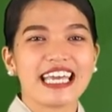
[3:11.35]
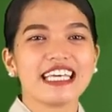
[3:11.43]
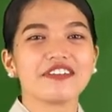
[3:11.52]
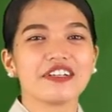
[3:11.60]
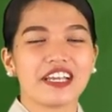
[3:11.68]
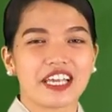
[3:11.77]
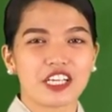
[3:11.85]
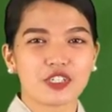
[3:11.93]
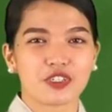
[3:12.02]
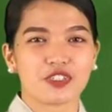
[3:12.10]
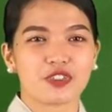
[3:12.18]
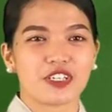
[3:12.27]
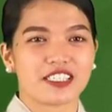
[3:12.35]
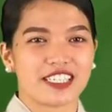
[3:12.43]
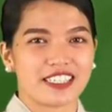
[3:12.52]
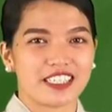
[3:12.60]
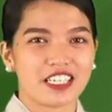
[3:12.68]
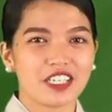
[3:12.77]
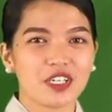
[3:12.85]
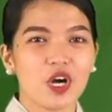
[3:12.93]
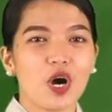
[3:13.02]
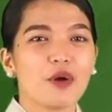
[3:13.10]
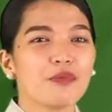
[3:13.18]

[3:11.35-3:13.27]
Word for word: in relation to attending,